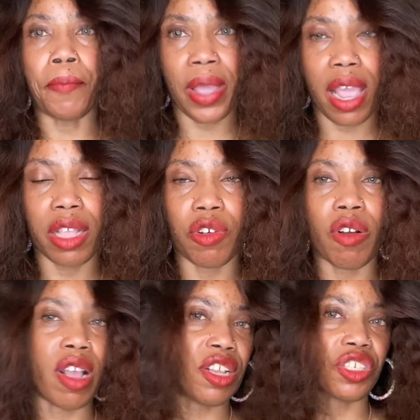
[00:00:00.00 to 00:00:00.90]
pain
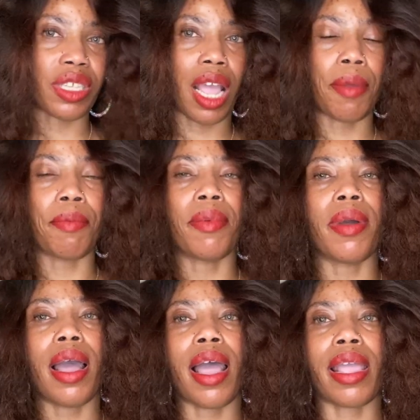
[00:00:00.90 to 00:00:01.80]
each time
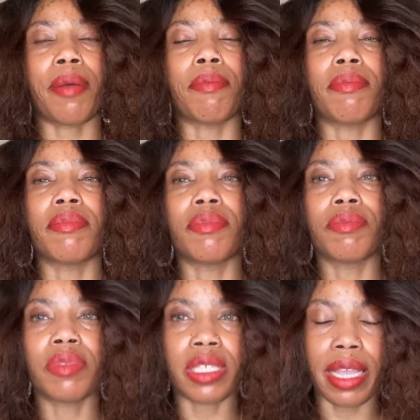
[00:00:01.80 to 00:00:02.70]
I am
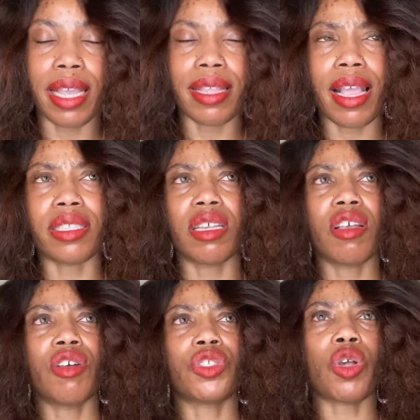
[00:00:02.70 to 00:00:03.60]
taking it.
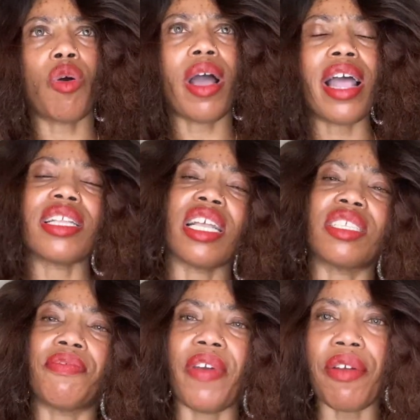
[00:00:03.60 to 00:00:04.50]
So, and
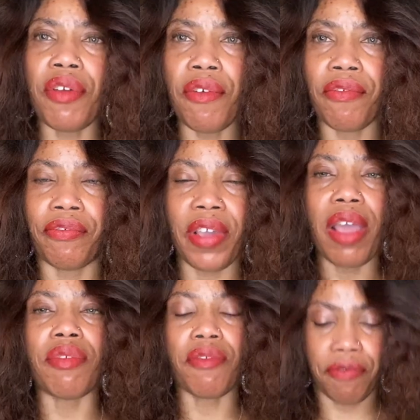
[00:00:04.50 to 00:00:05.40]
it's very,
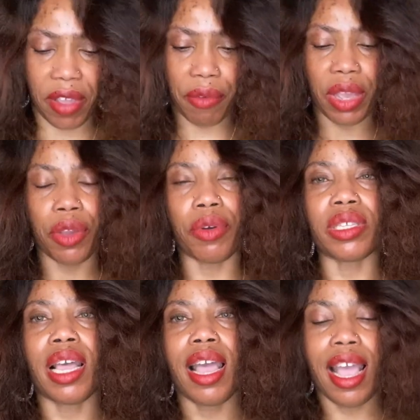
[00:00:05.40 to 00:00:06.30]
very, very good.
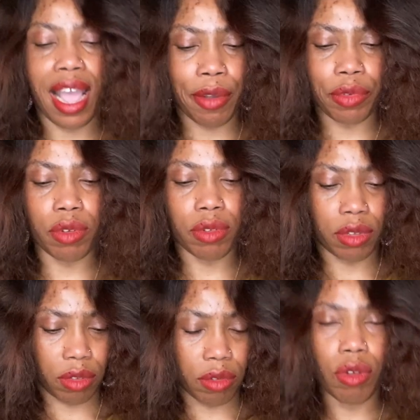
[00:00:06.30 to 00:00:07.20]
I will
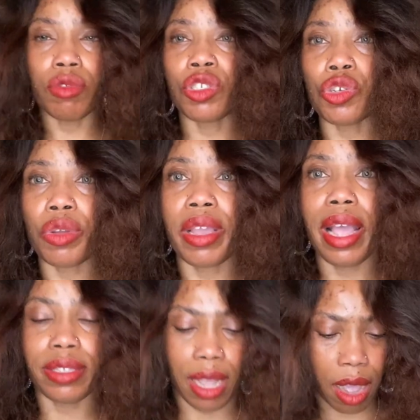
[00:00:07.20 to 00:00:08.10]
show you
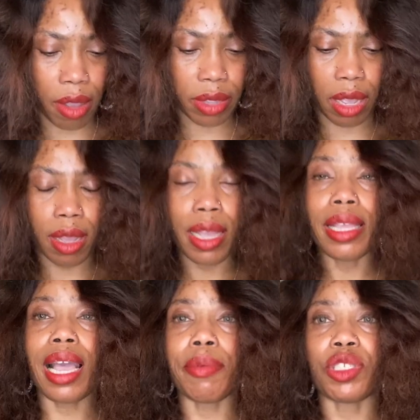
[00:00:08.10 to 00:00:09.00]
guys how the
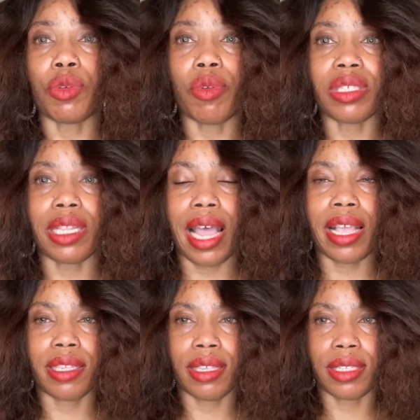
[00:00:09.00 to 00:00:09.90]
capsule looks
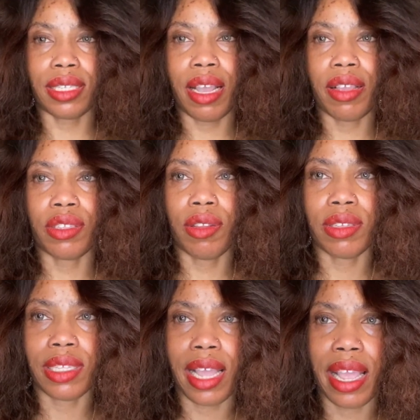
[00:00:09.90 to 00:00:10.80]
like. This is how it
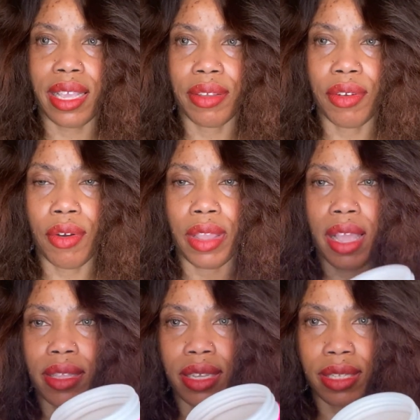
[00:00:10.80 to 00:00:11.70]
looks like.
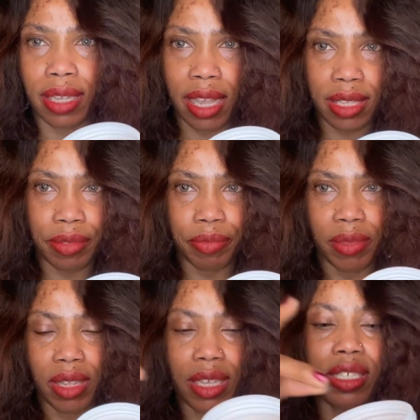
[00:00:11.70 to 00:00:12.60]
Okay, that's it.
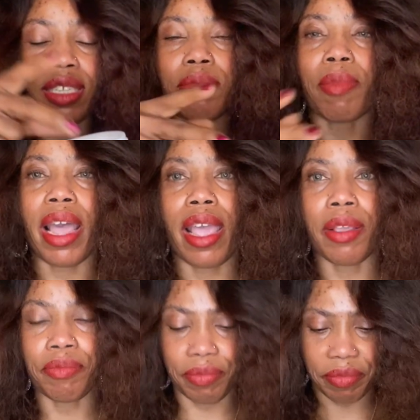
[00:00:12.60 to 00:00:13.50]
This is my